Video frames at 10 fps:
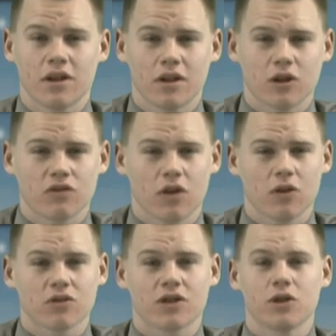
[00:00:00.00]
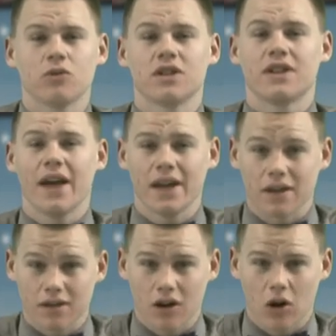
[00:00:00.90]
those photos are due today.
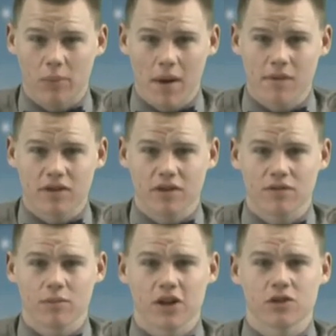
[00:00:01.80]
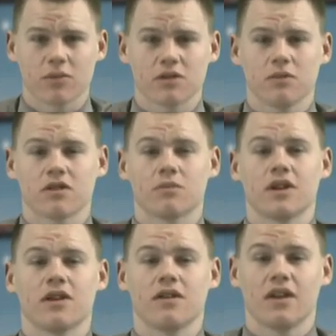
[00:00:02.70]
All payments and information must be
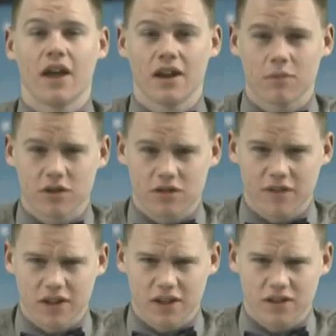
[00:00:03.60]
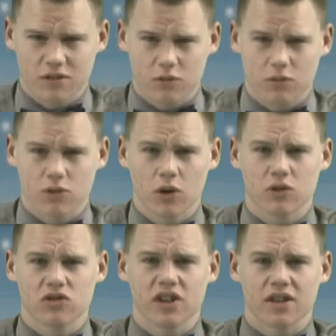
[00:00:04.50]
submitted today to Mr. Valdez in room
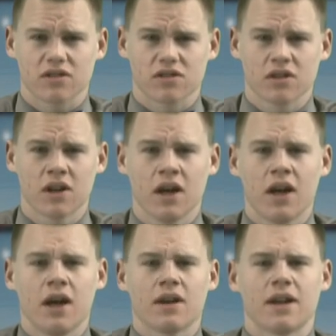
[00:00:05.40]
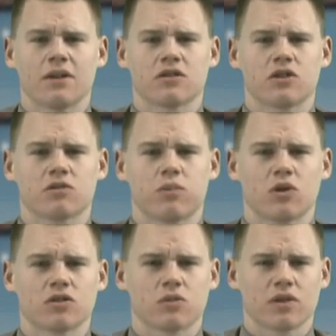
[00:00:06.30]
206. Now let's go to
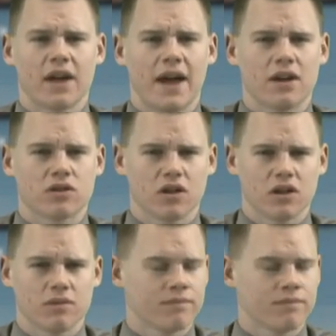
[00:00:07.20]
sports with Angela.